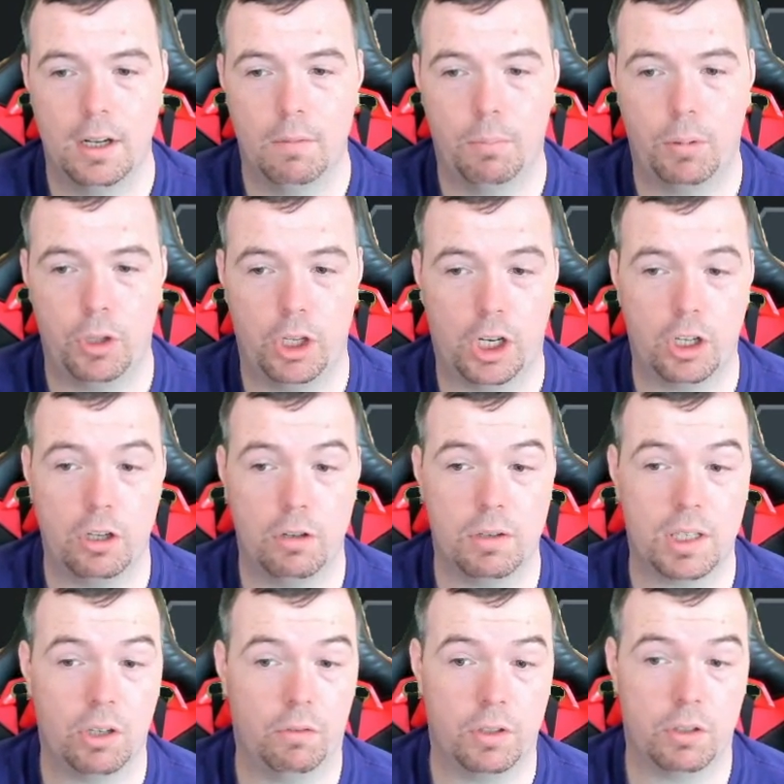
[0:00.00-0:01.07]
But you can use
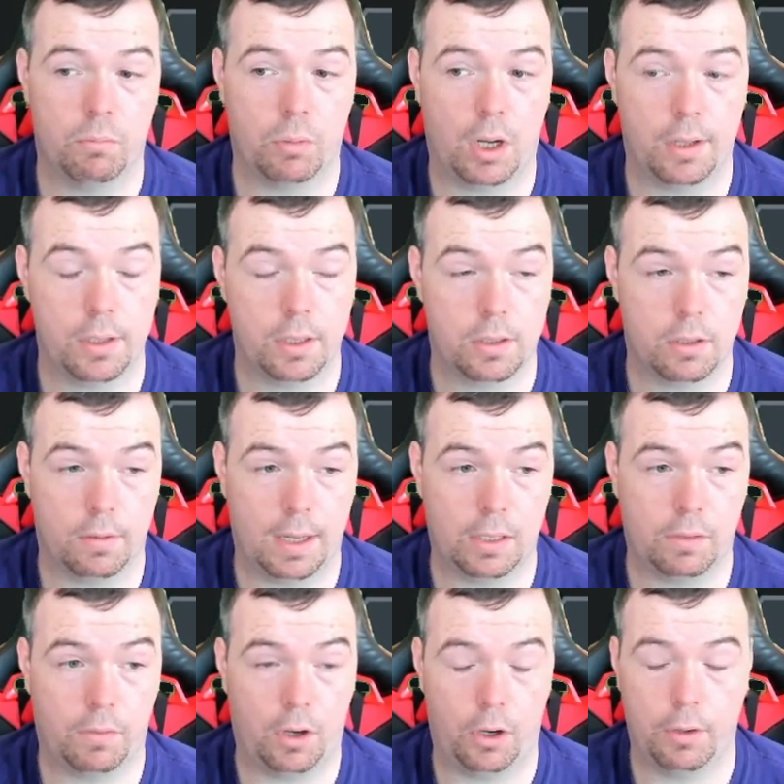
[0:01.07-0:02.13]
silvers and bronzes, so that's
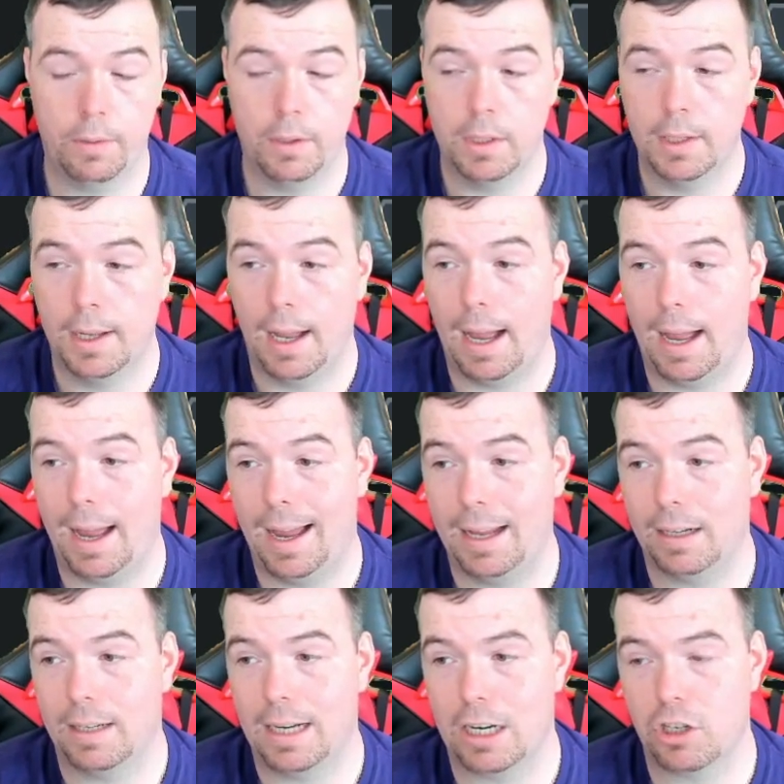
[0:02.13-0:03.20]
fine.
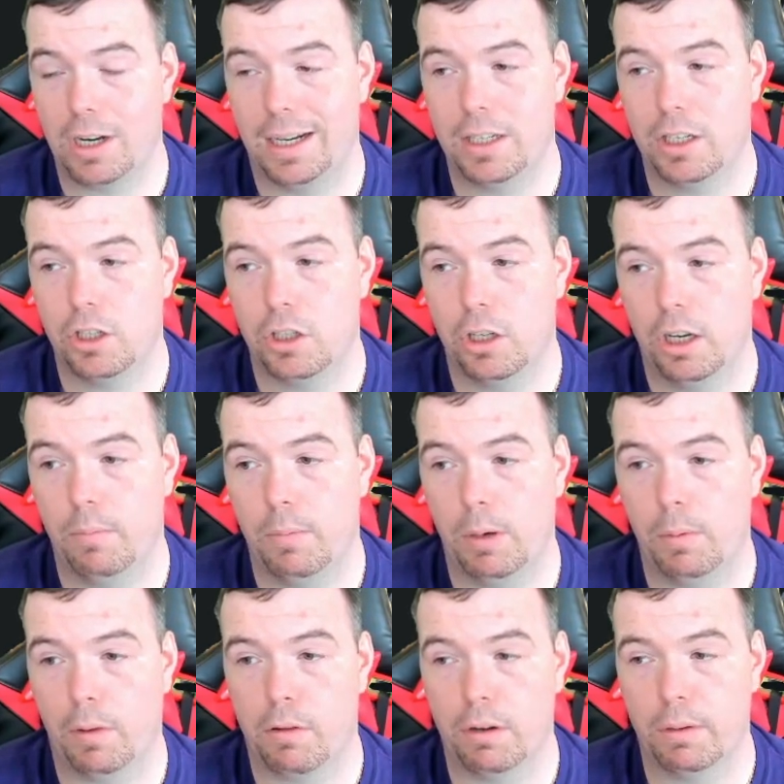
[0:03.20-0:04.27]
Nationalities, you need a
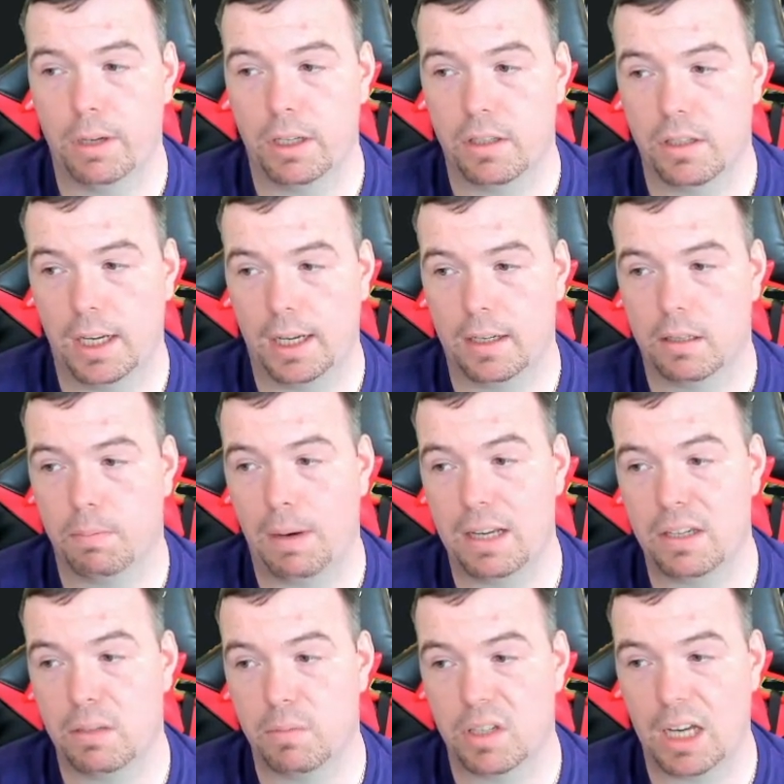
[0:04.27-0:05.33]
minimum 3. We've got 6. Players
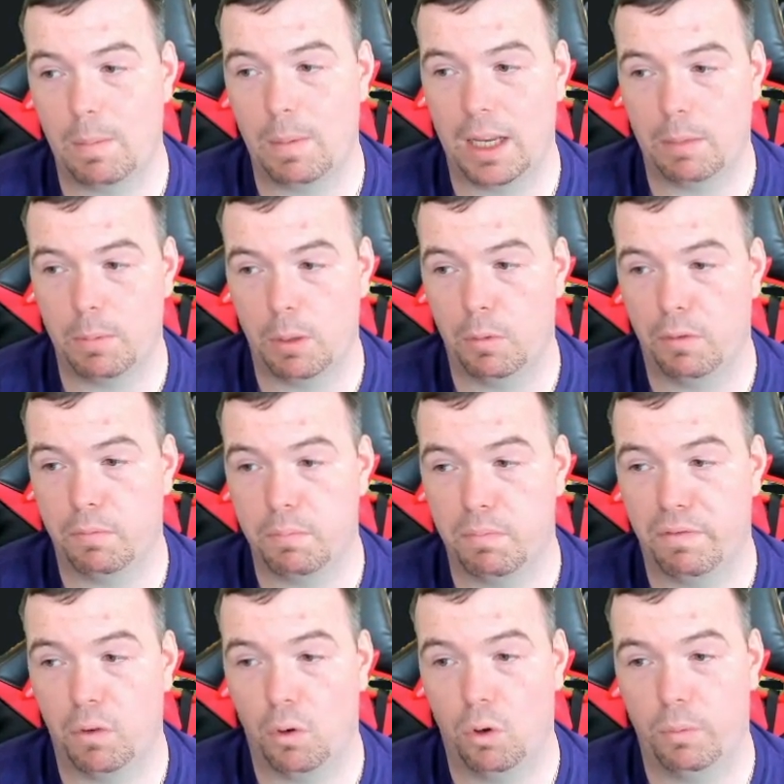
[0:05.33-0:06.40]
from the same league, minimum
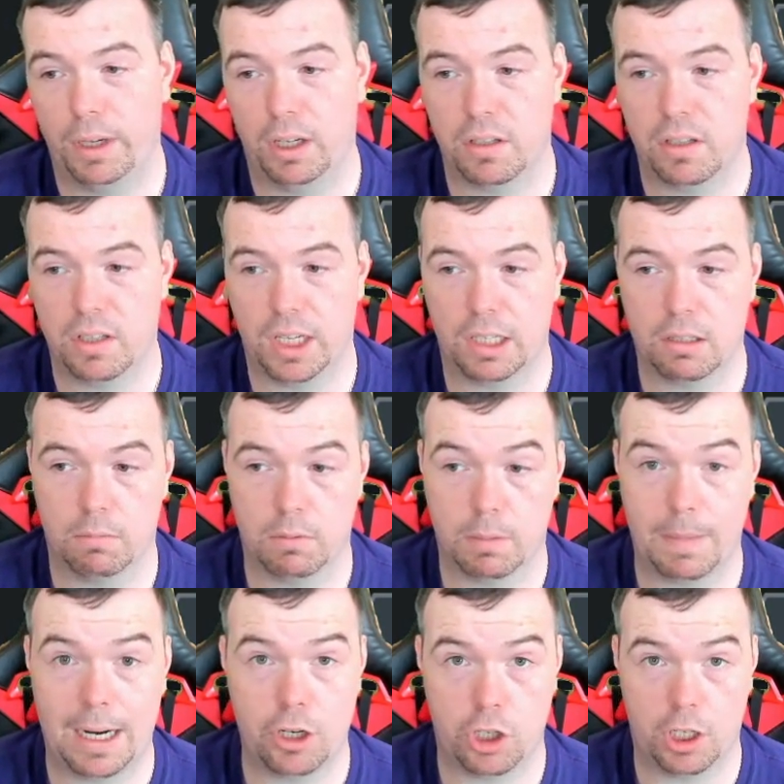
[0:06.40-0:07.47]
4. We've got 6 on the
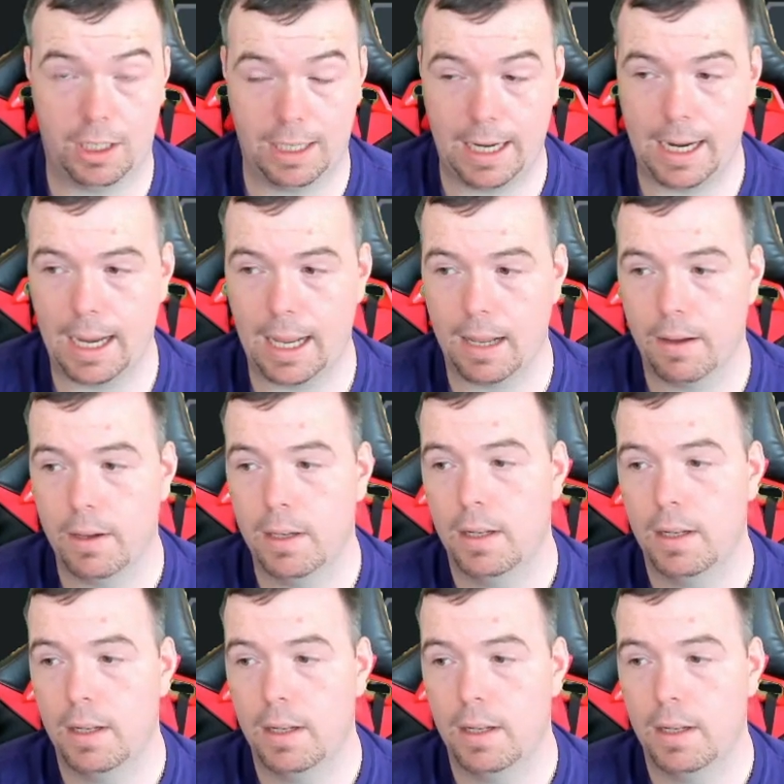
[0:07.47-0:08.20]
Spanish La Liga.